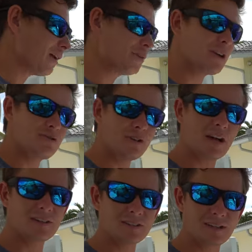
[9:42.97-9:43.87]
We'll catch you
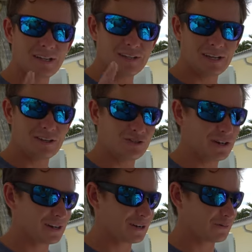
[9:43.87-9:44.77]
guys in the
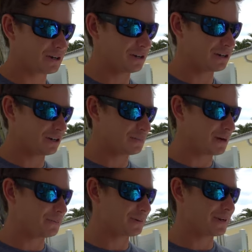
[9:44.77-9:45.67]
kitchen. We're gonna cook them
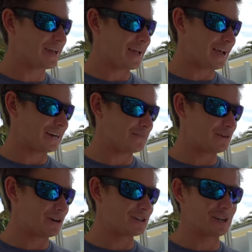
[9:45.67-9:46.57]
up, and I'm
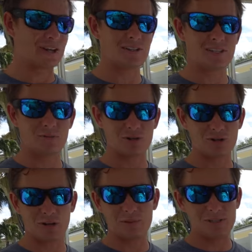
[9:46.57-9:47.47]
very excited to see what
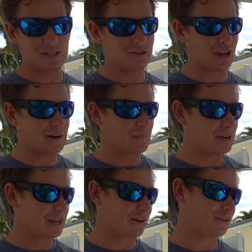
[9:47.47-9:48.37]
Shelby, TJ, and
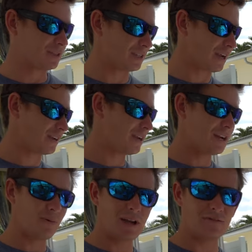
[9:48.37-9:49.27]
Mike have to say.
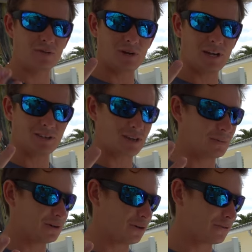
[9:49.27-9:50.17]
We have three guests
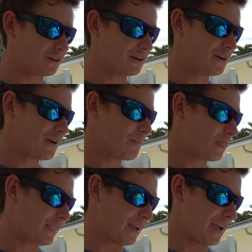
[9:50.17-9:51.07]
coming over,
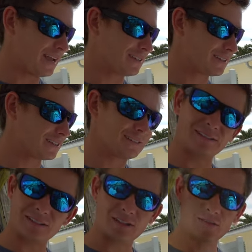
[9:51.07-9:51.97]
and
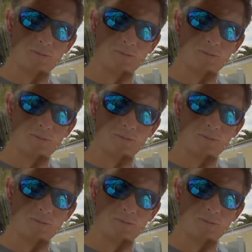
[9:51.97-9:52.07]
let's get